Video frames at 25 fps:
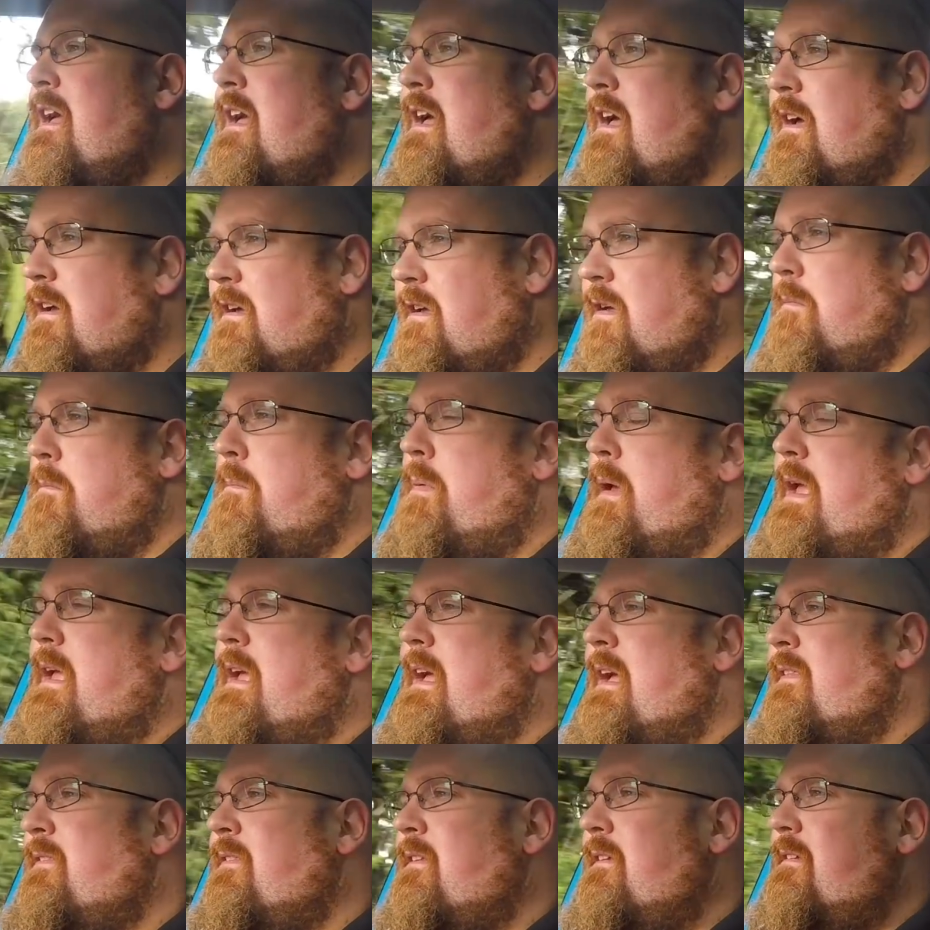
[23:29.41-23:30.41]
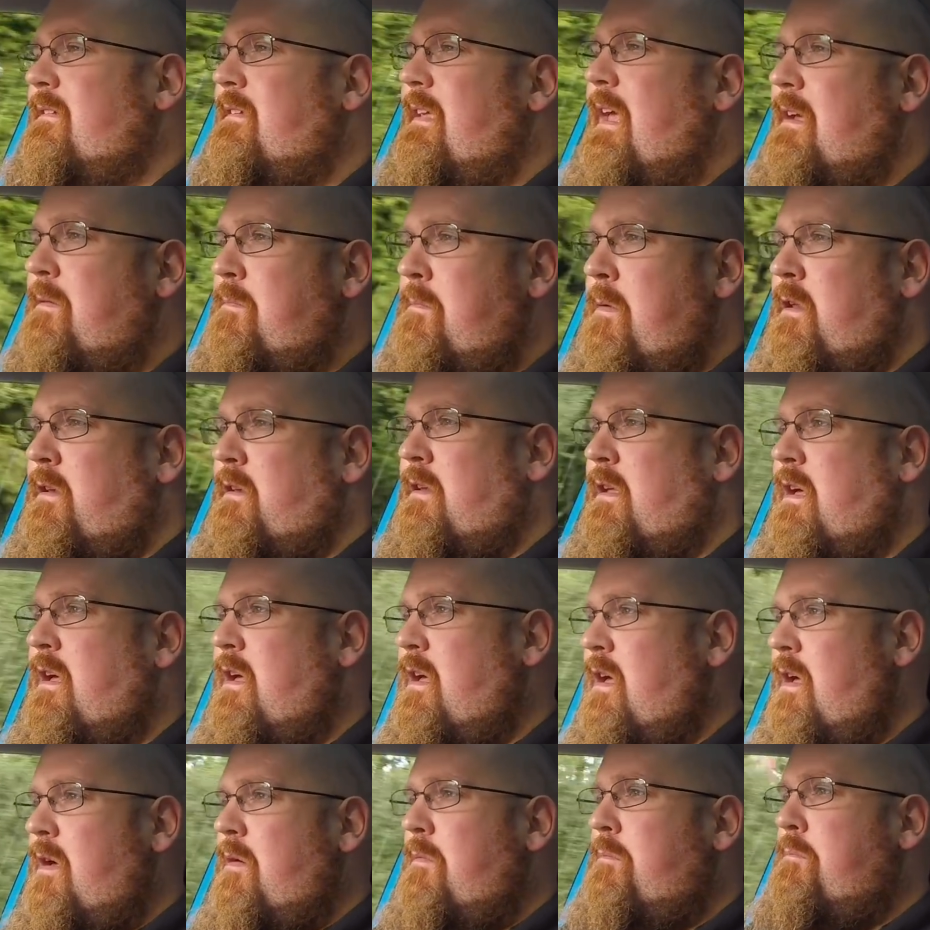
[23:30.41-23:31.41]
compete in the segment.
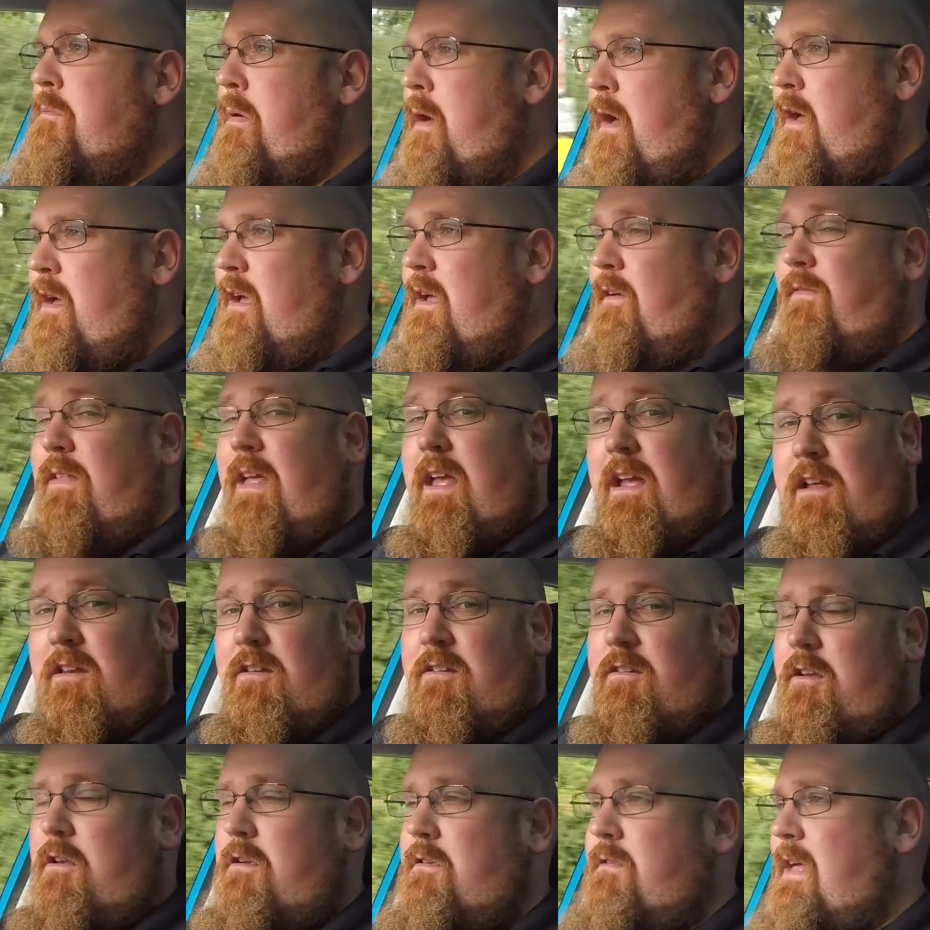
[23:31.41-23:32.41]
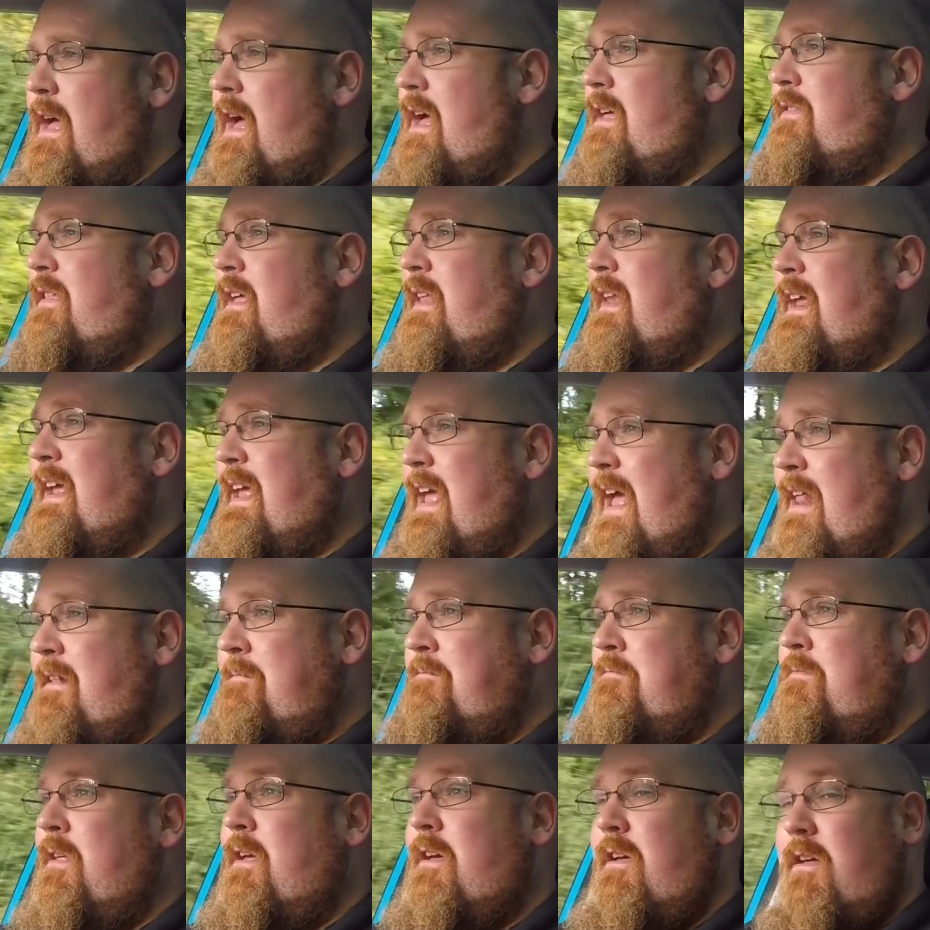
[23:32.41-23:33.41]
But if they can do that, then
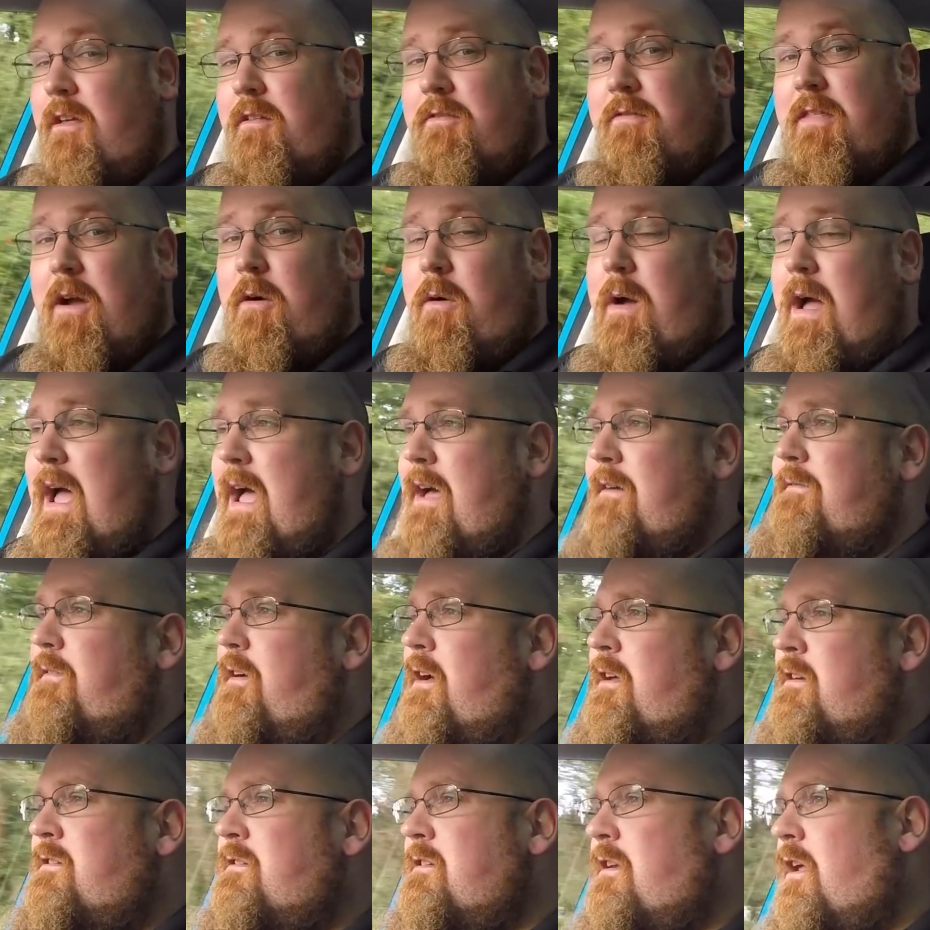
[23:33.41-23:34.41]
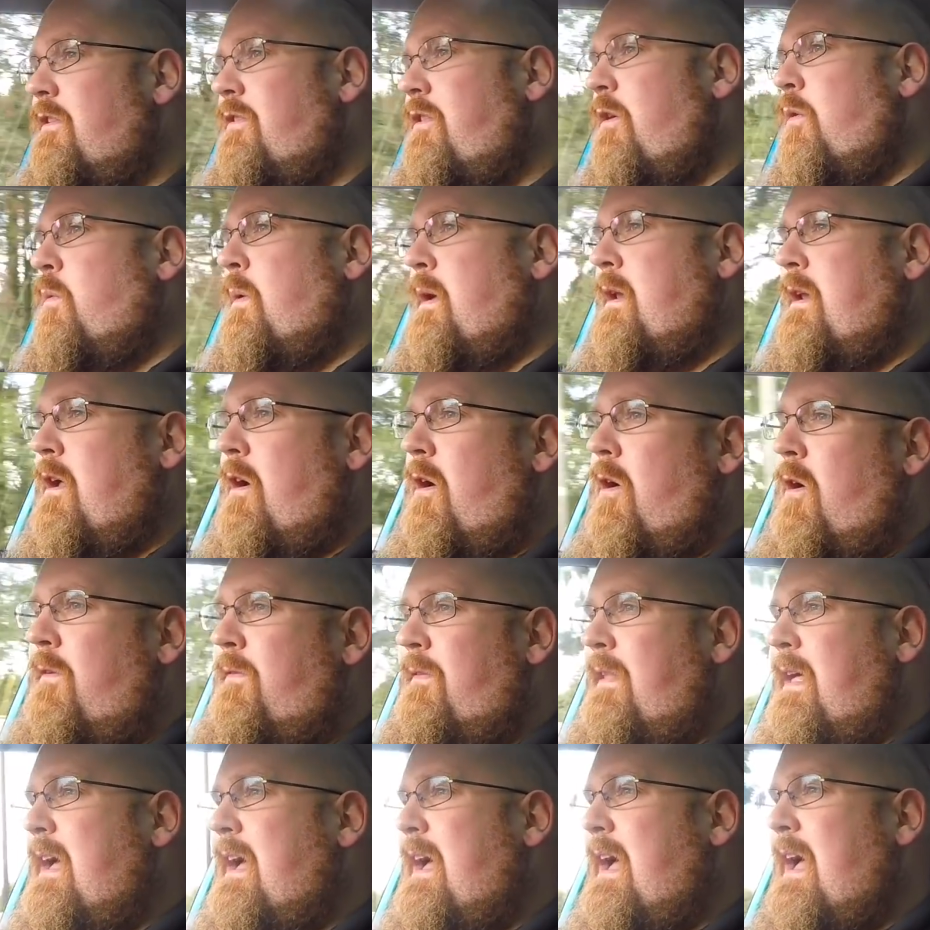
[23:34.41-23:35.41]
again, they'll have another winner on
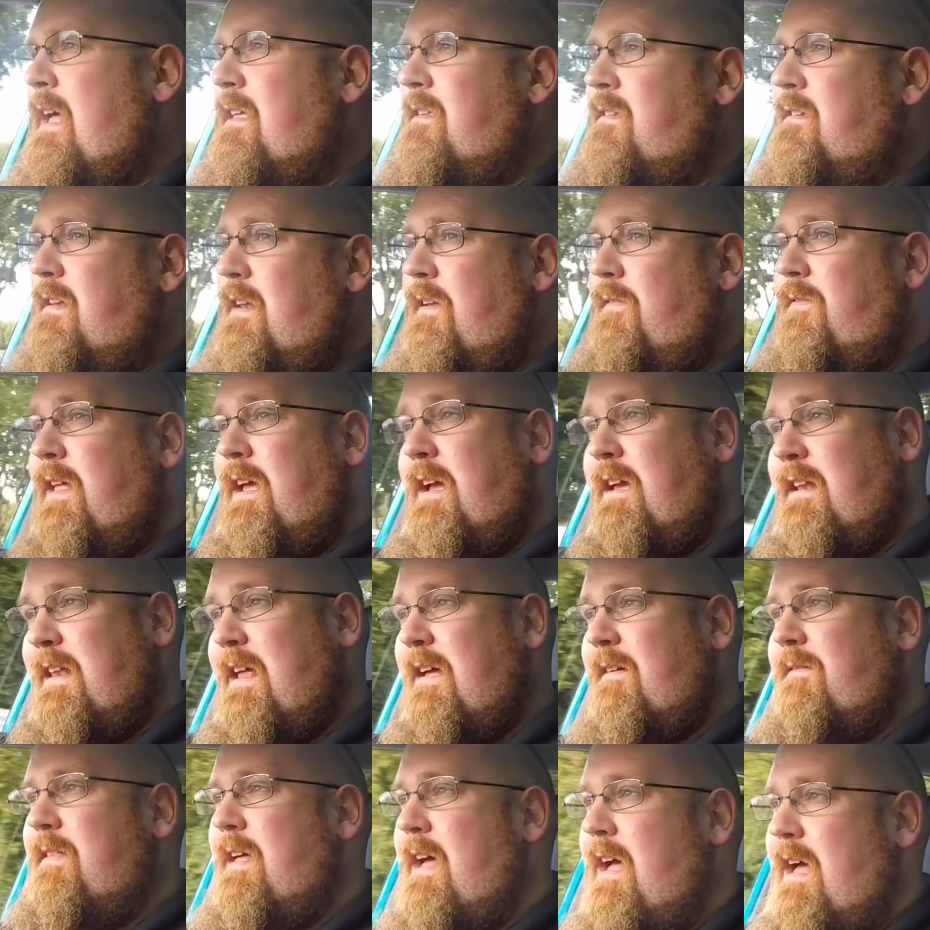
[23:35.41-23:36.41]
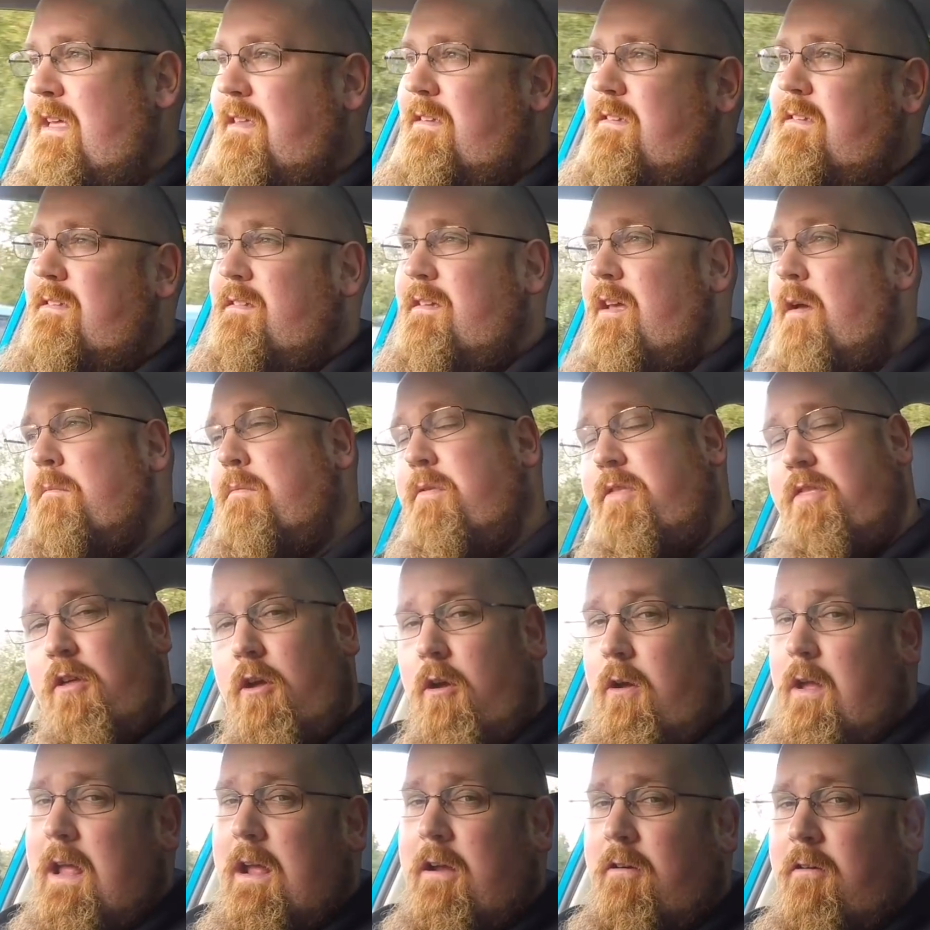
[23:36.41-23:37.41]
their hands. And if they could have that as sub
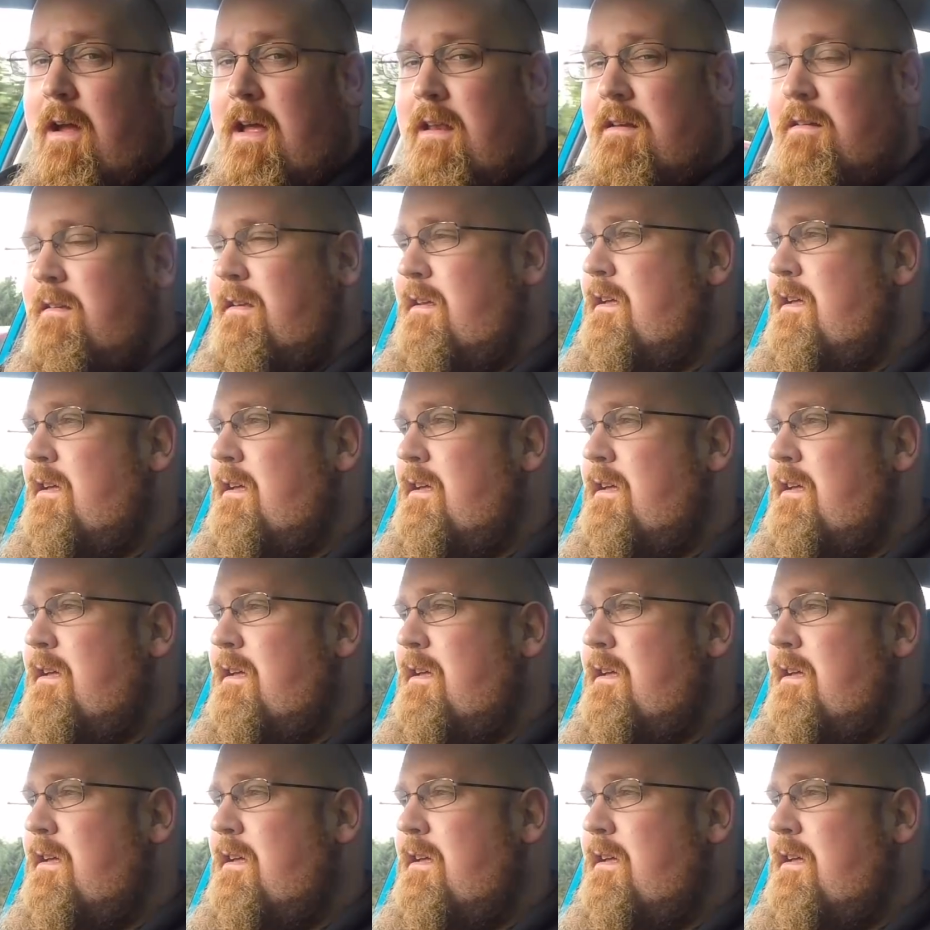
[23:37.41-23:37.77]
30 grand,